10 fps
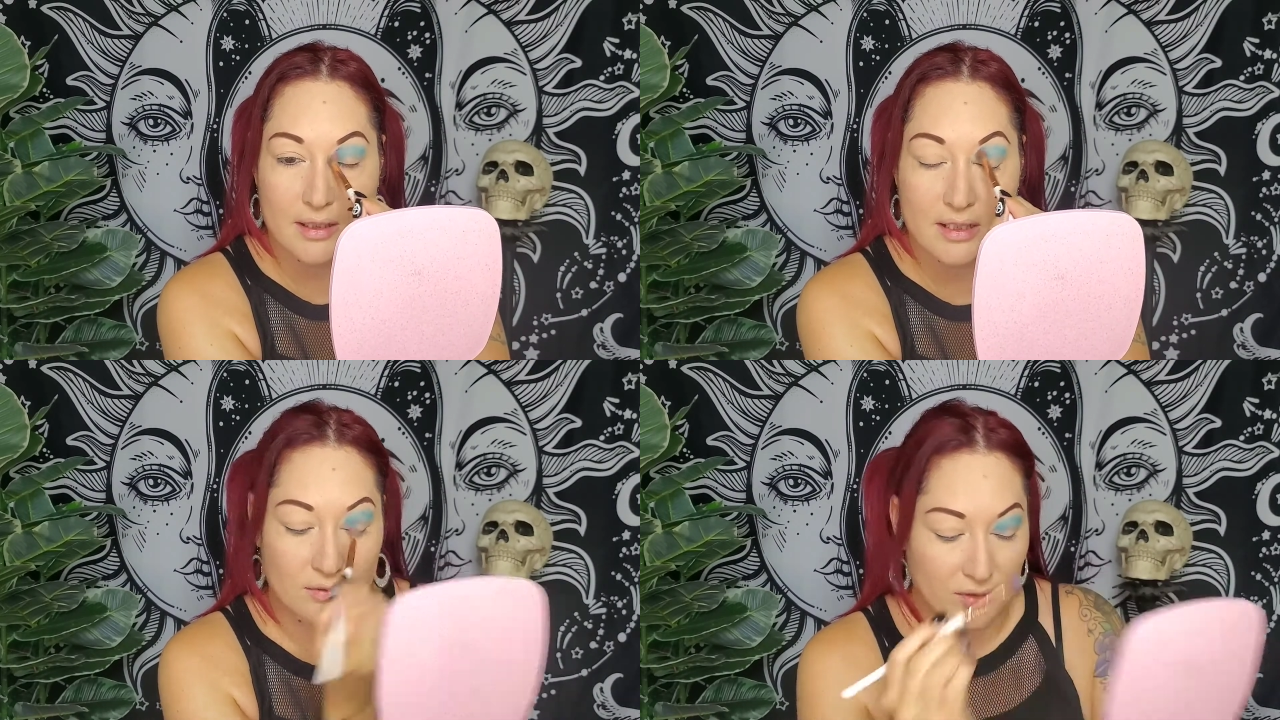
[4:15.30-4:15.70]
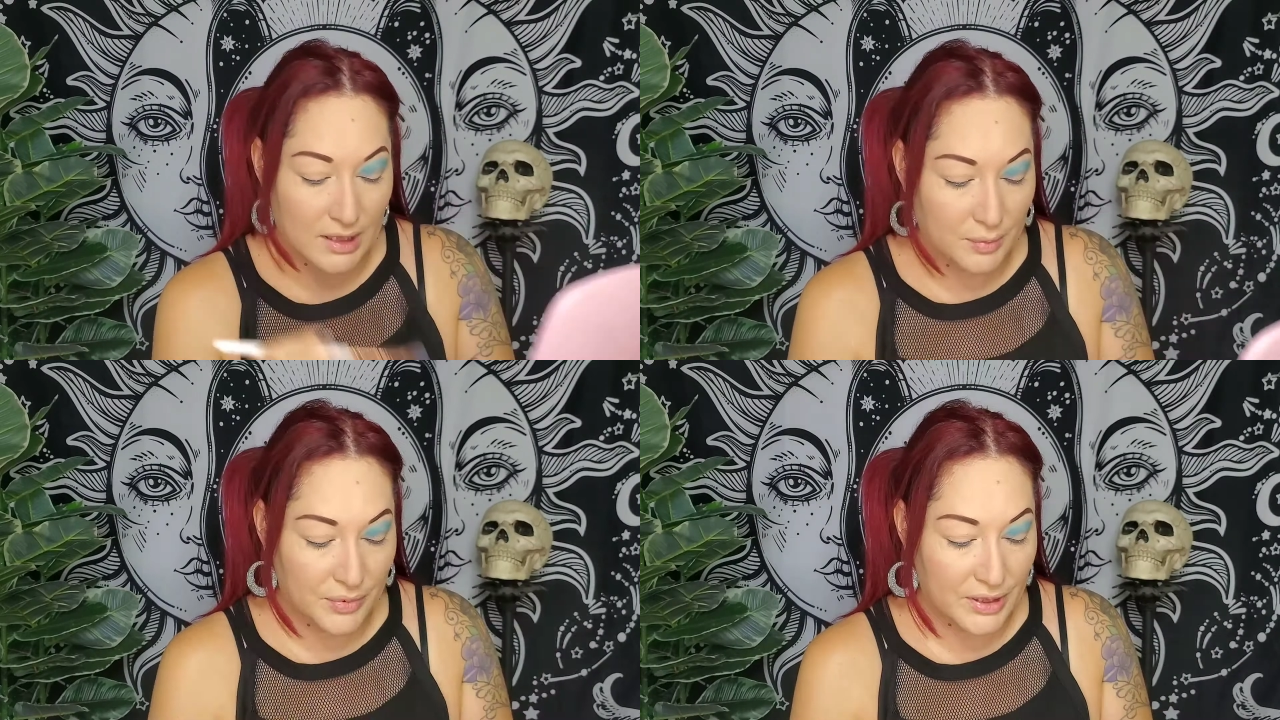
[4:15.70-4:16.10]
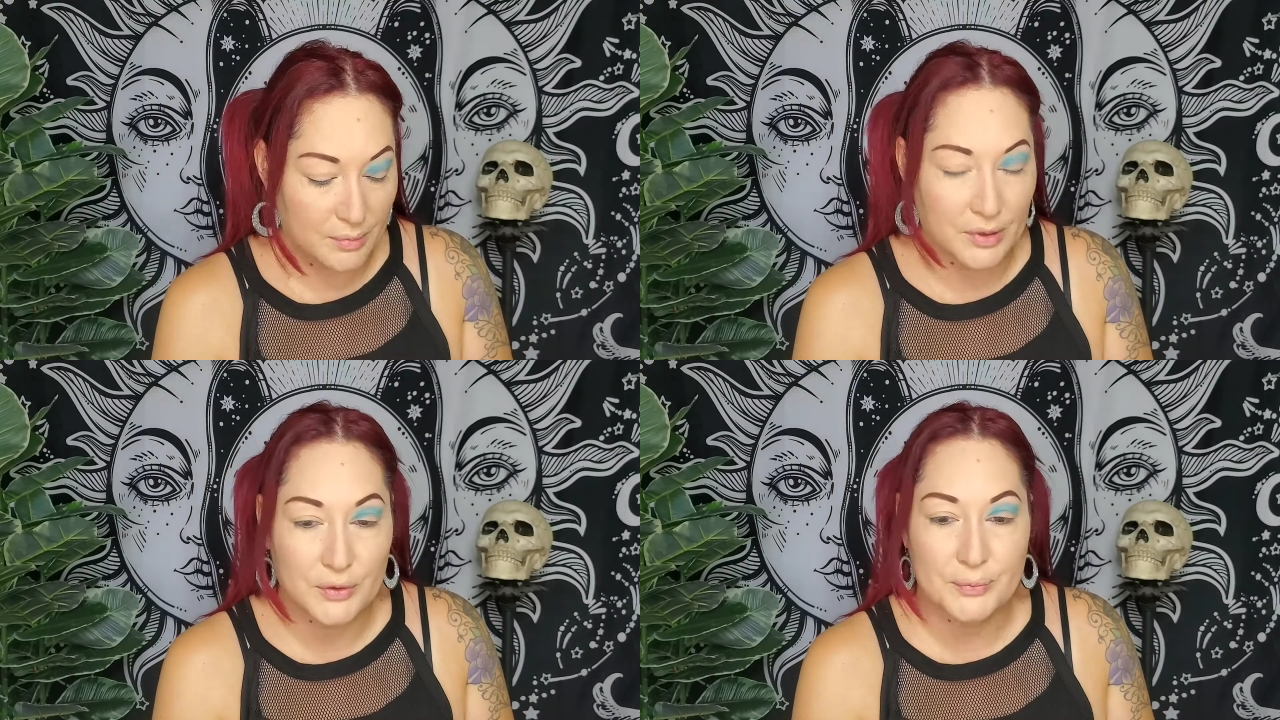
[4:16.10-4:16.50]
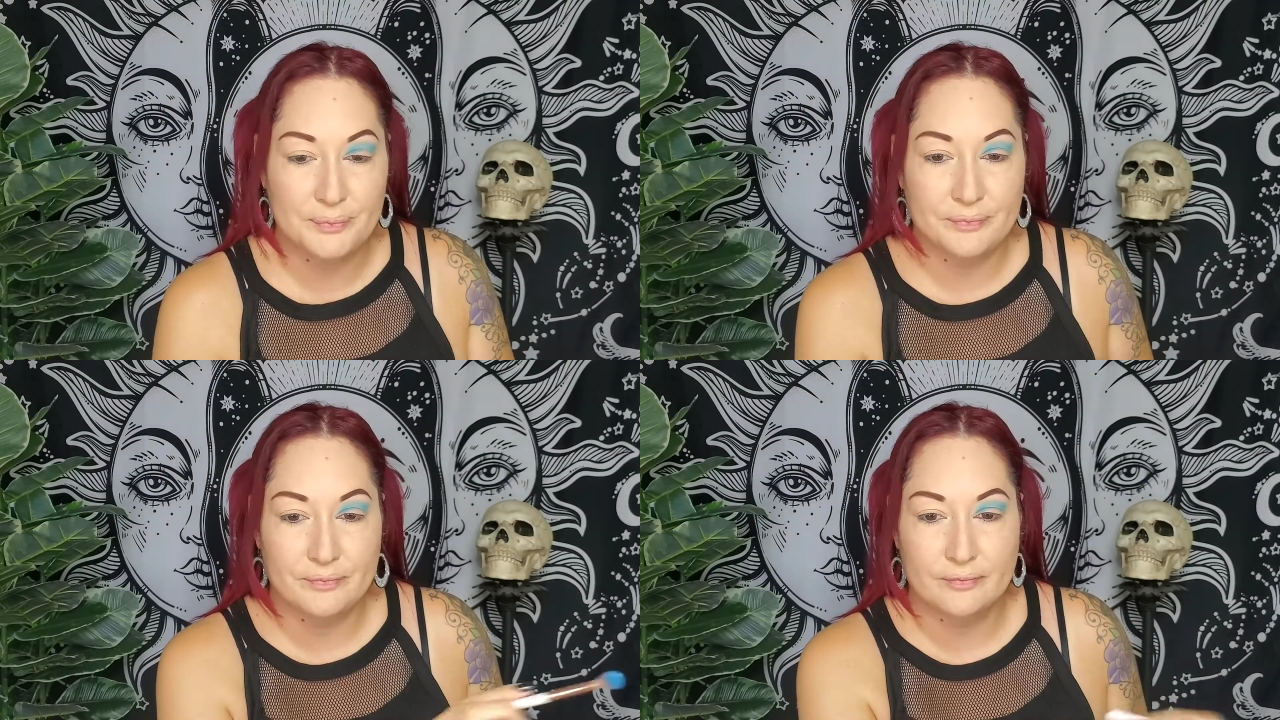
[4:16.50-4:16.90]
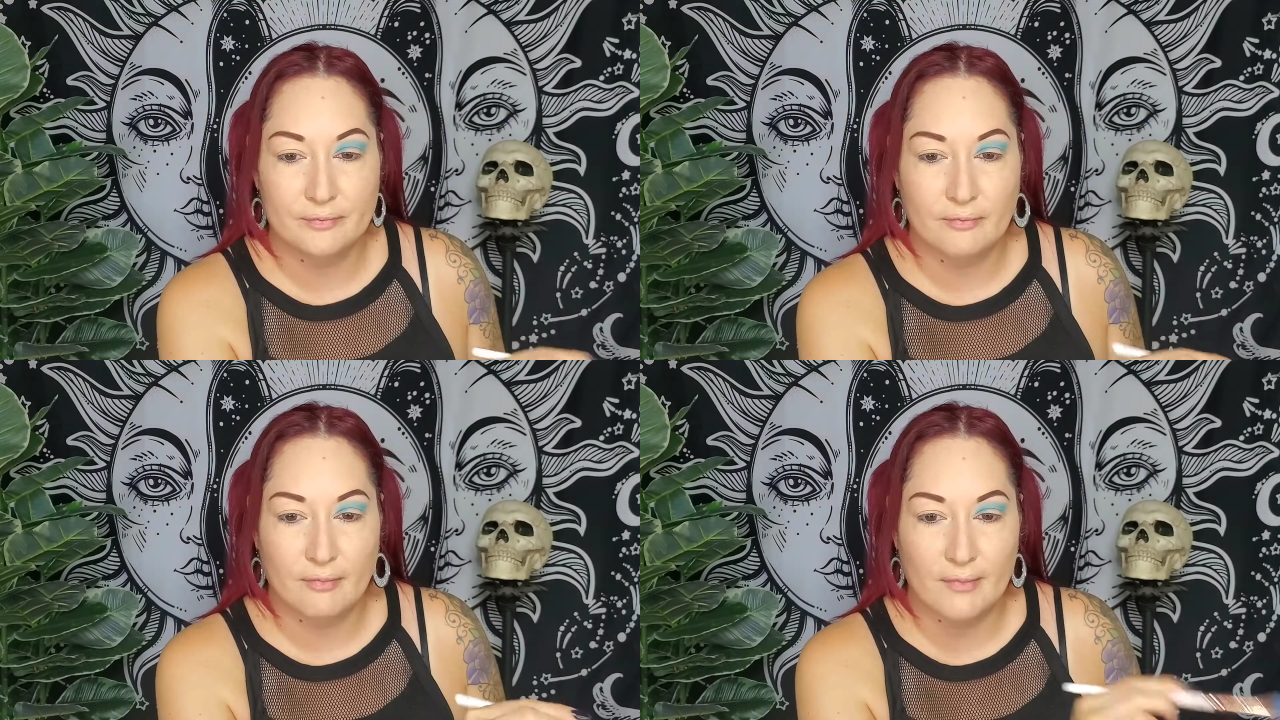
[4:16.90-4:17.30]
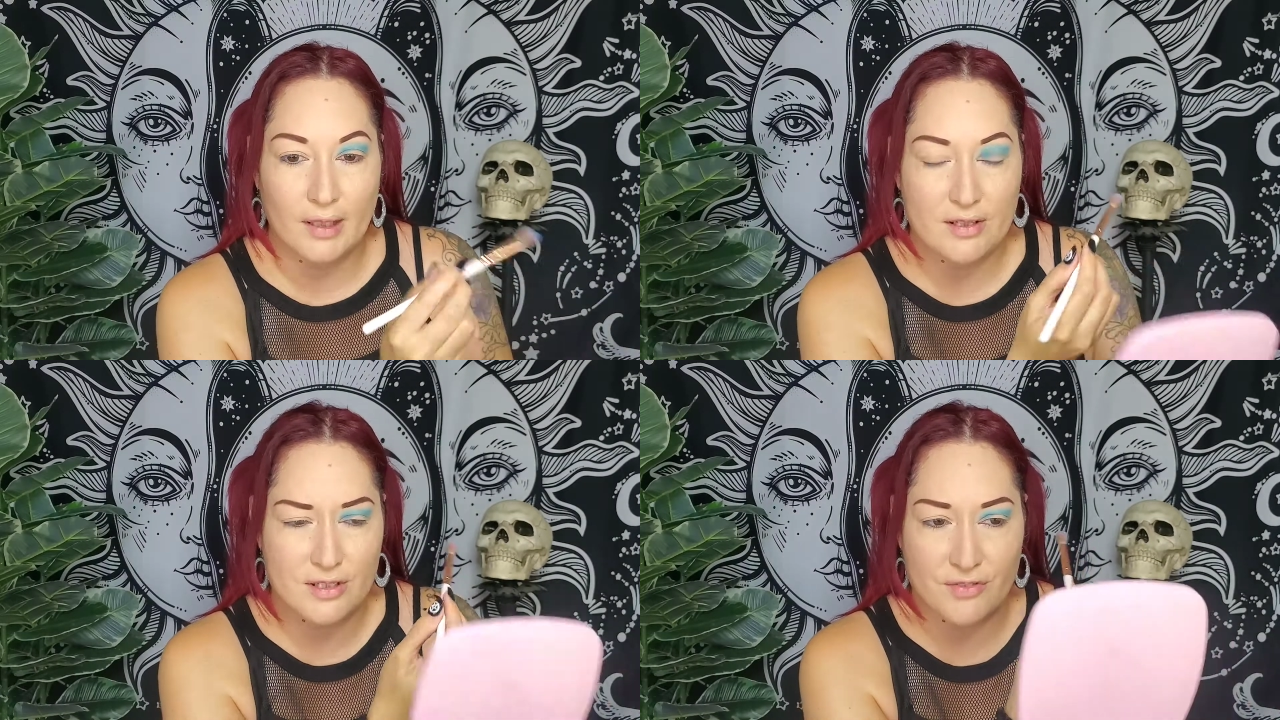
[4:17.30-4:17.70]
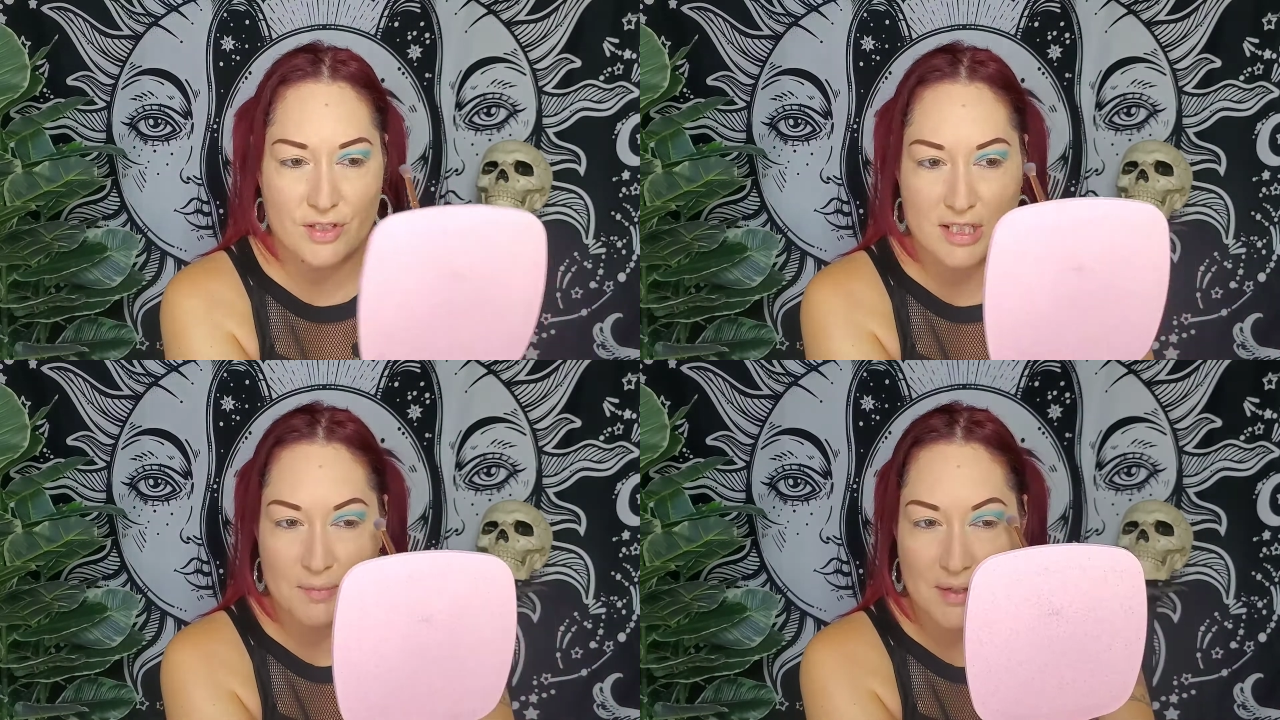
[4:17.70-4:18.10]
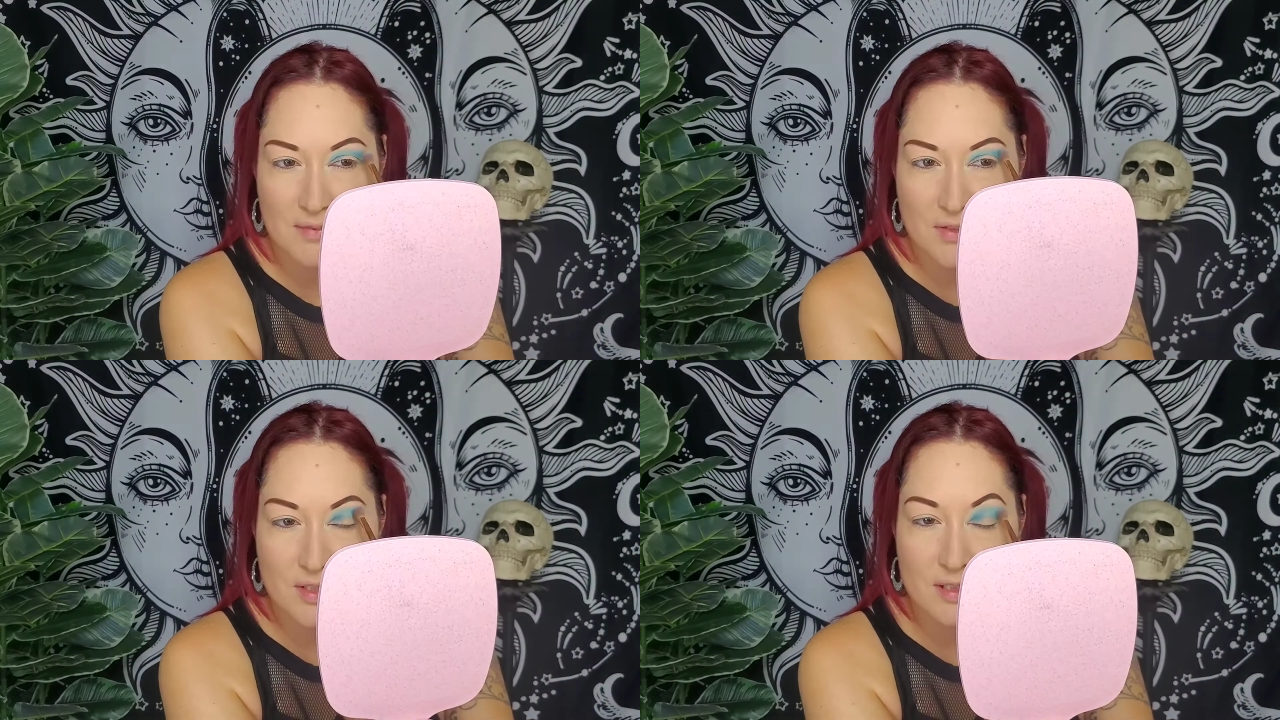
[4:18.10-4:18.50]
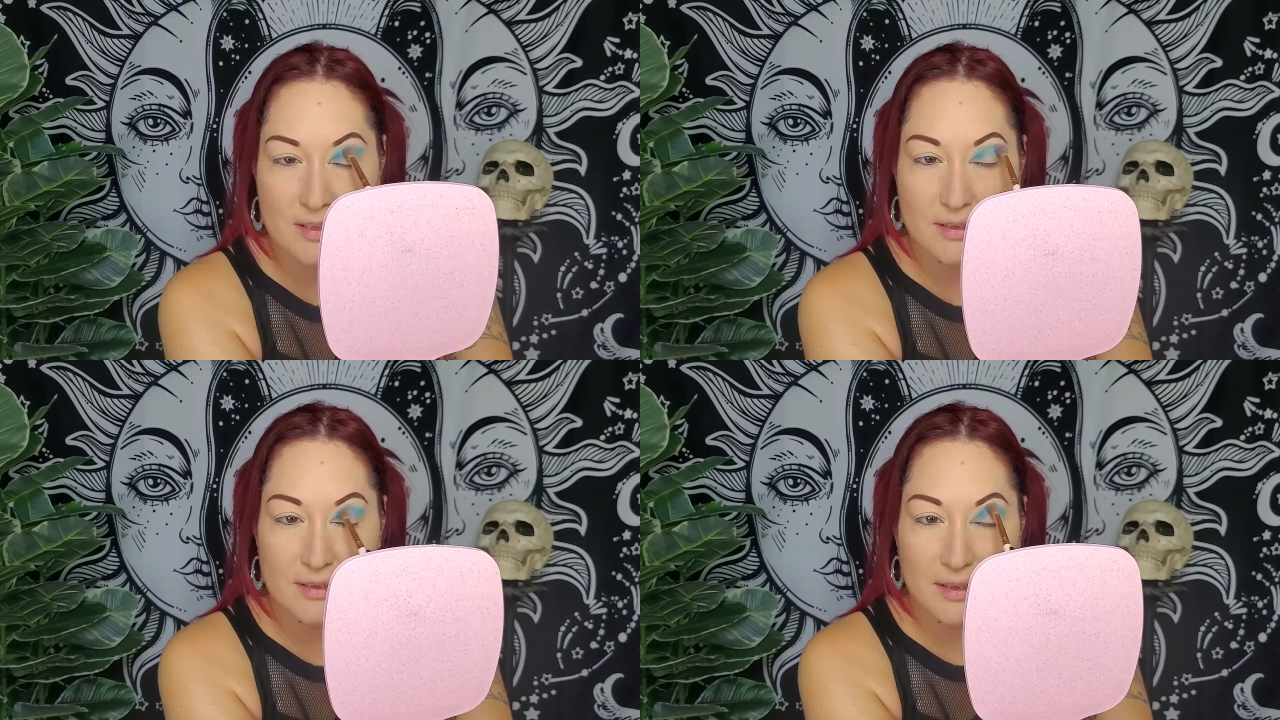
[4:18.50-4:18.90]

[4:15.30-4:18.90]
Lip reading: It's a really pretty blue. This is the first time I've used it. I'm